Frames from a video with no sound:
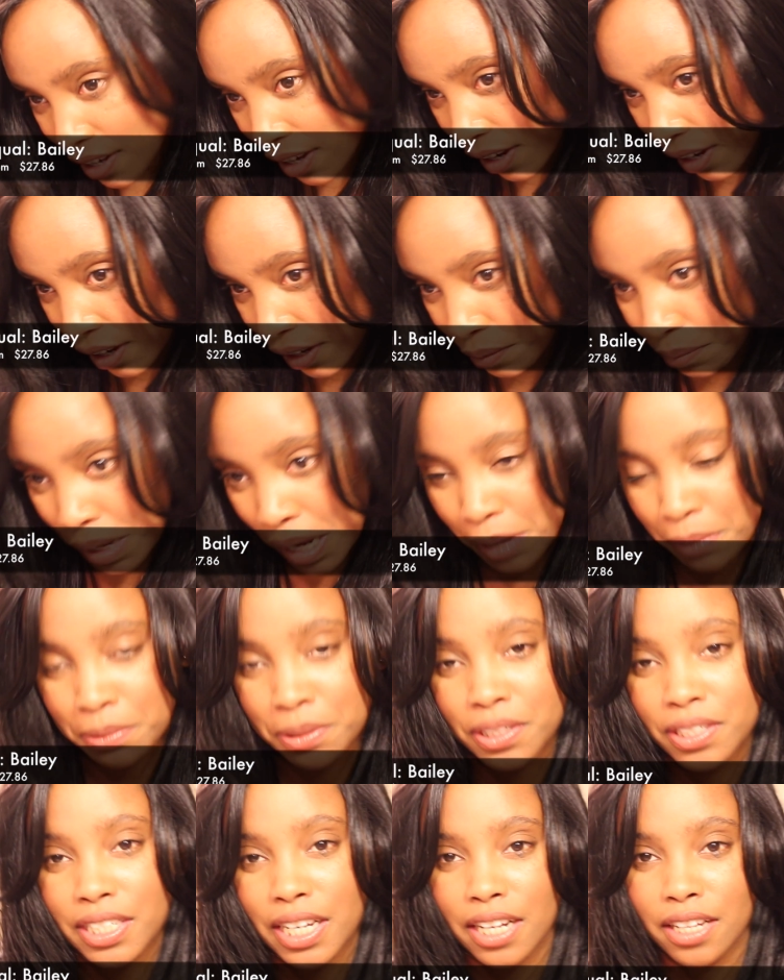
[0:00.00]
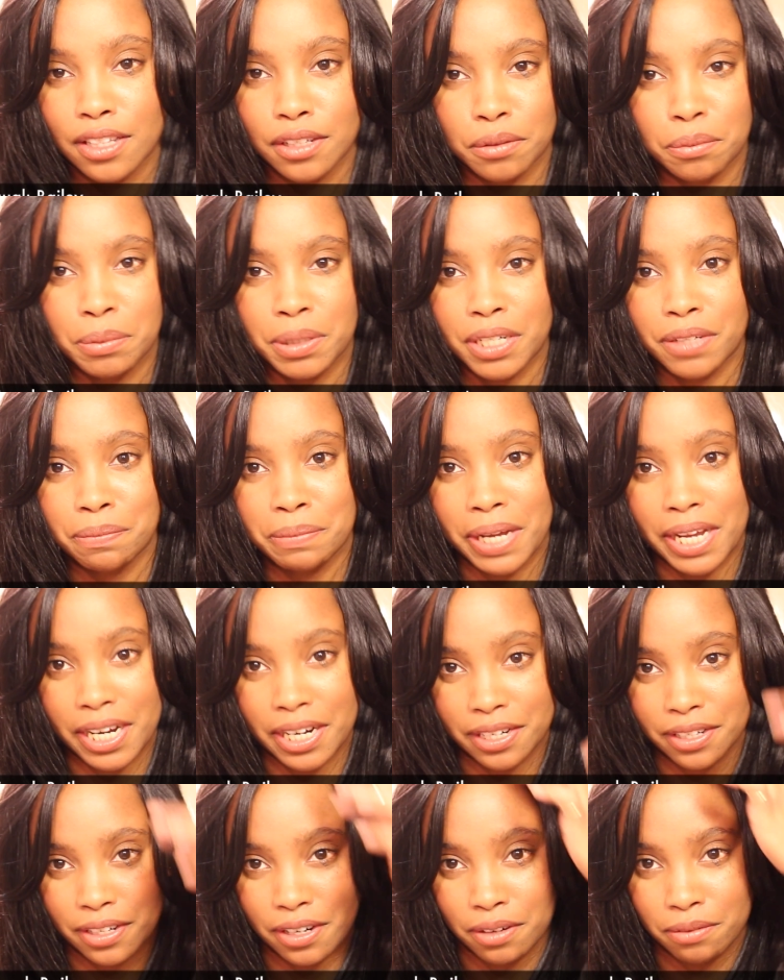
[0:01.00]
Um, I will take a little bit of my
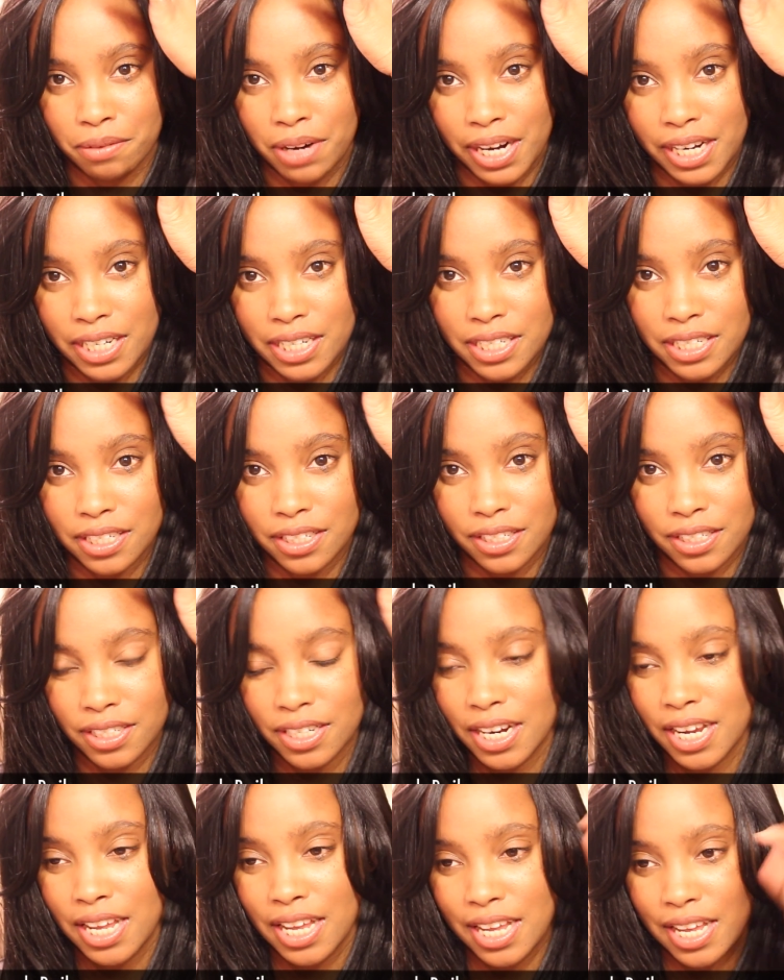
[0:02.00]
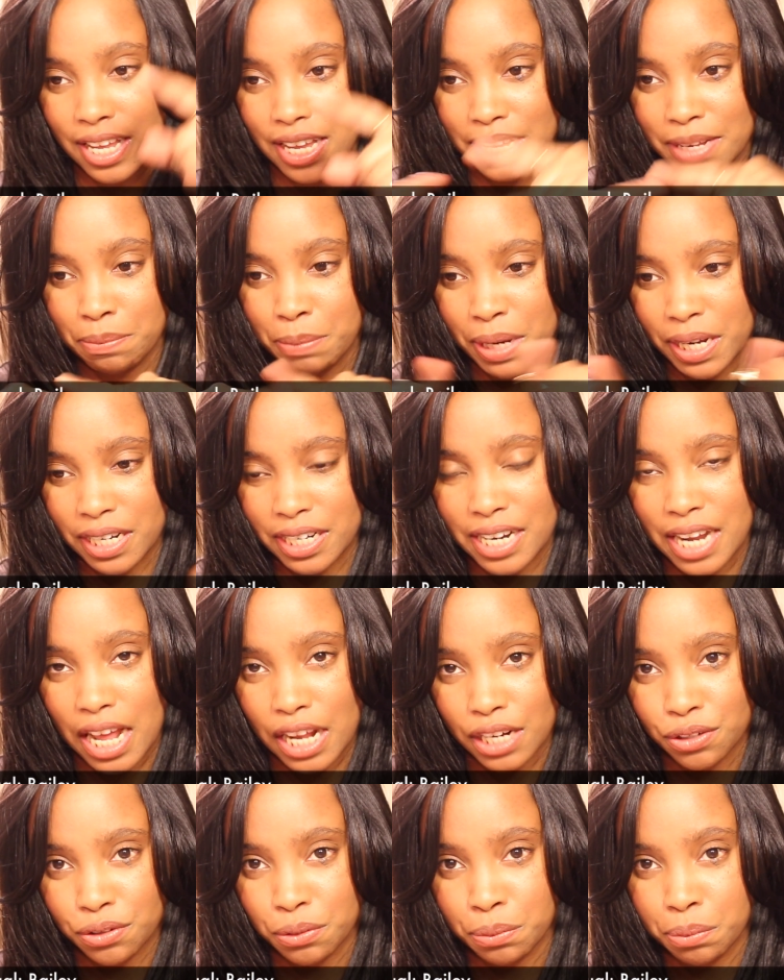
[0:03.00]
hair out right here and make a
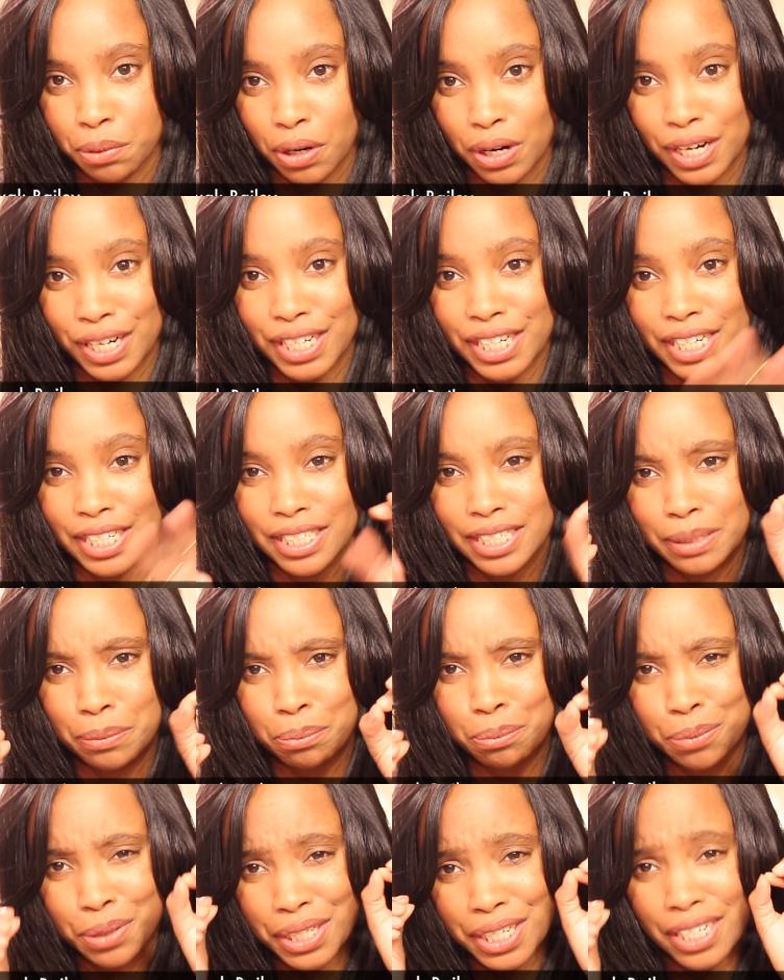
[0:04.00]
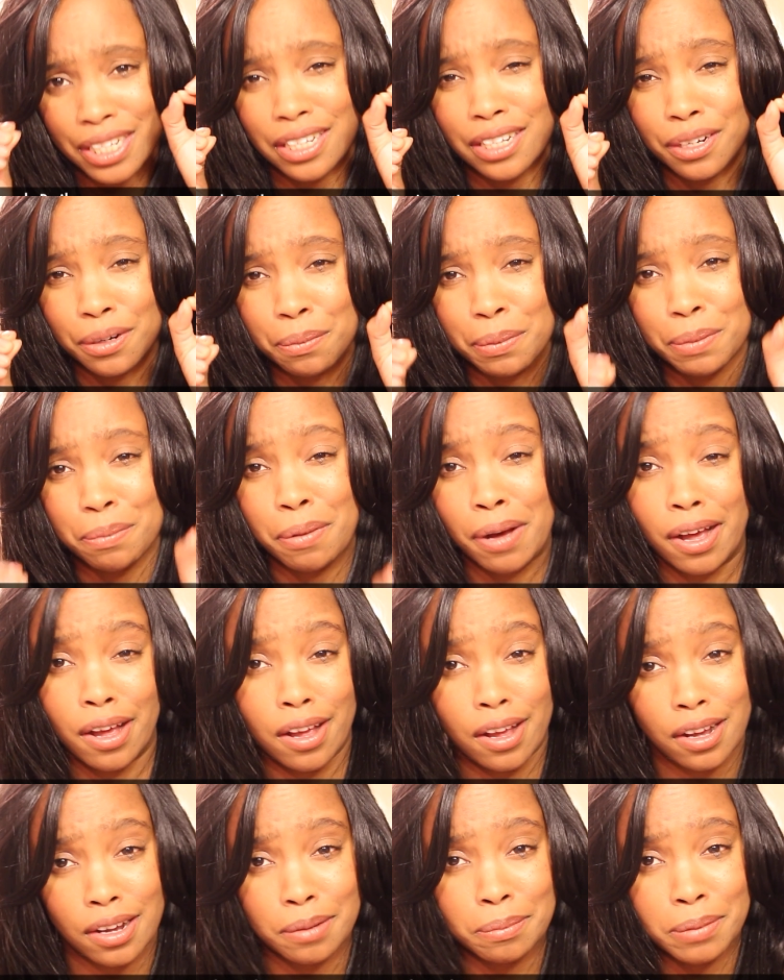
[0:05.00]
natural part and then put it a little bit
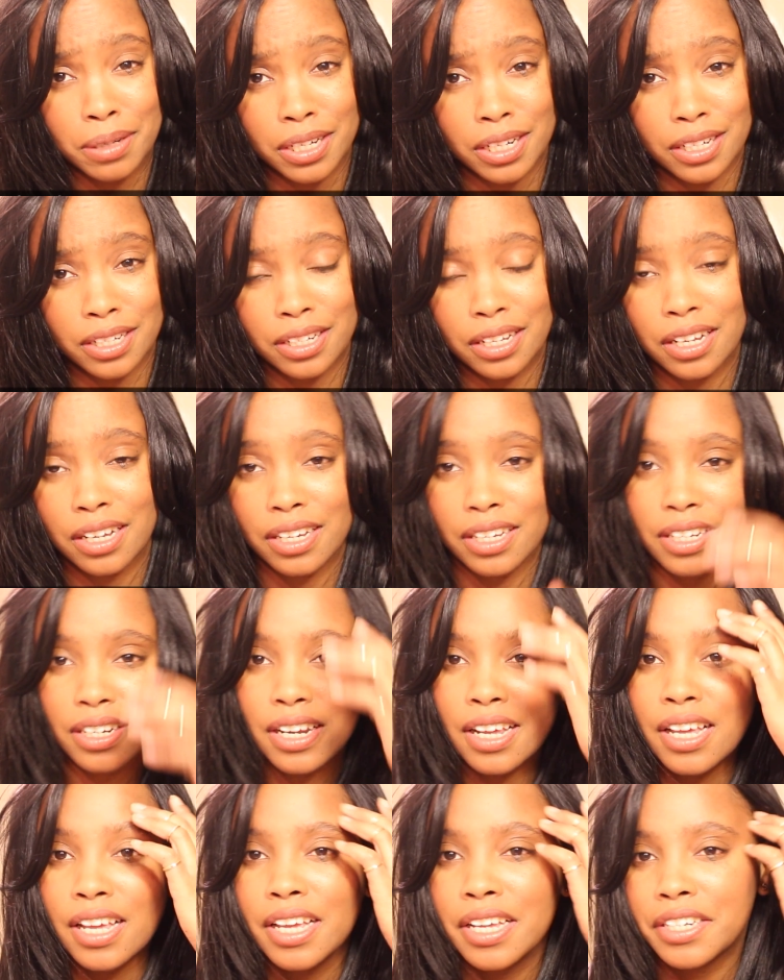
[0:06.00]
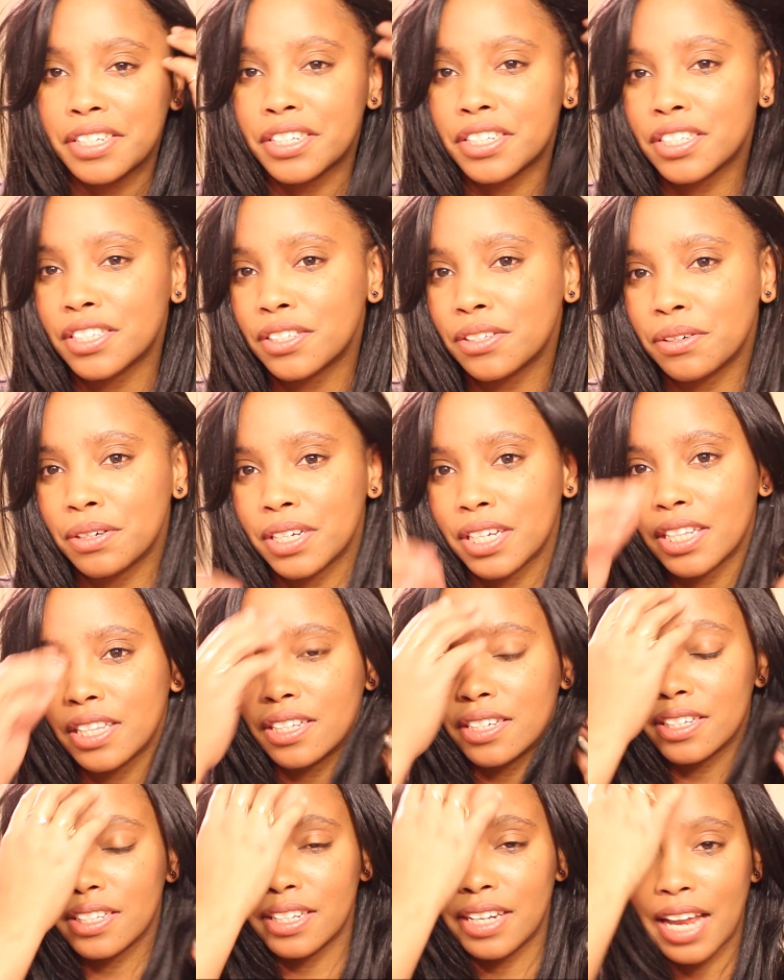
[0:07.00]
behind my hairline just so it can
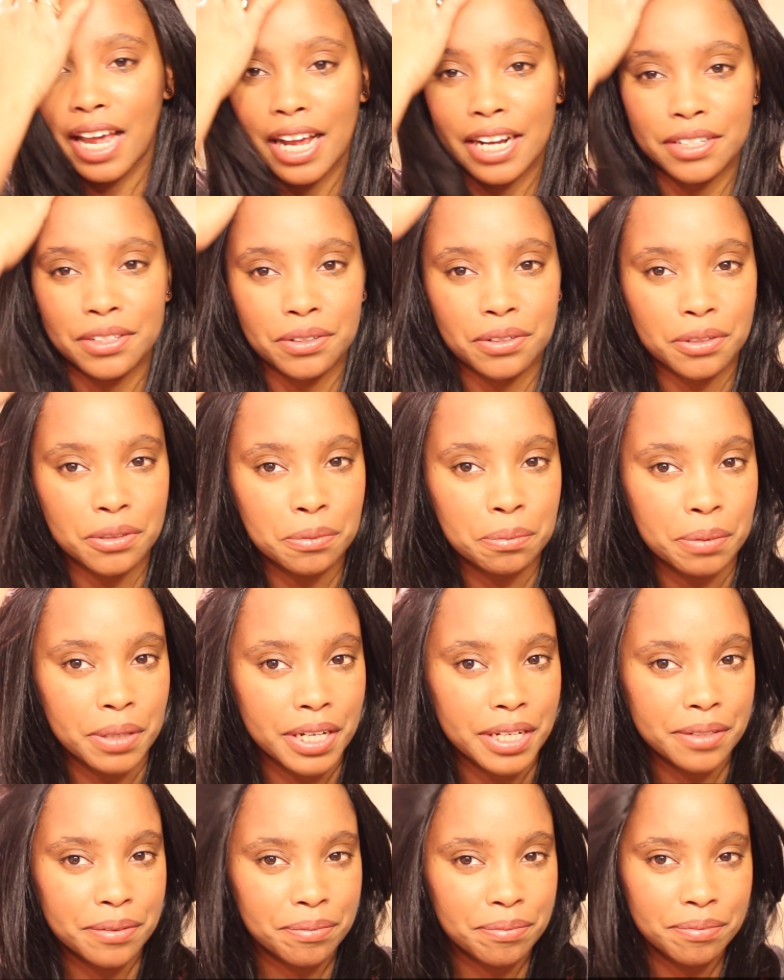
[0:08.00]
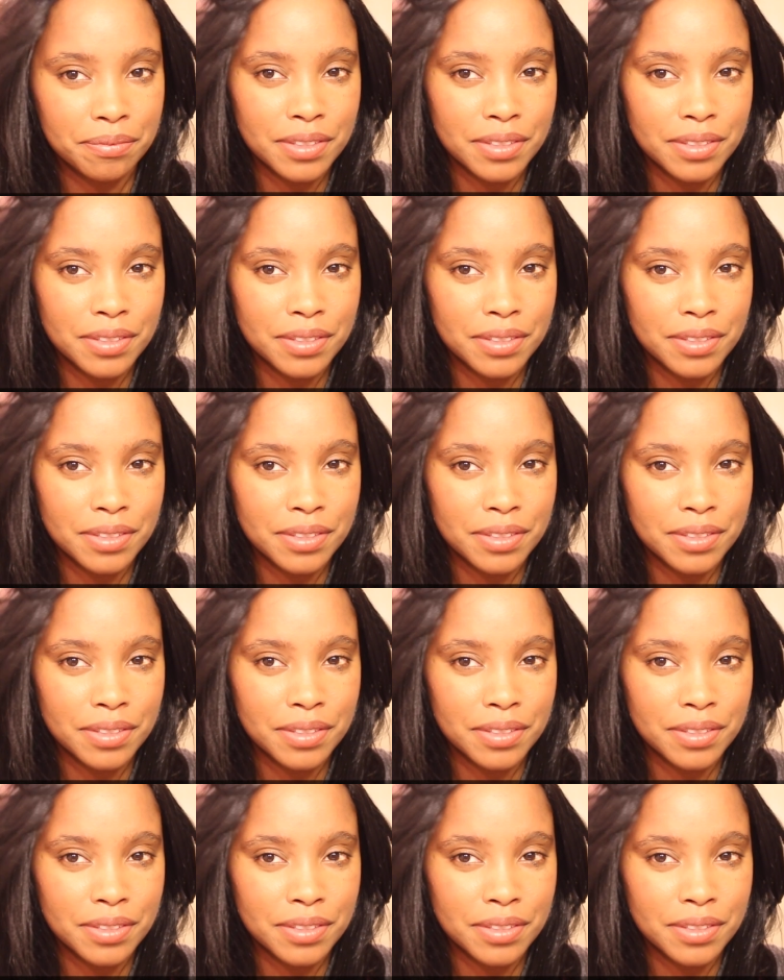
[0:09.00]
look natural but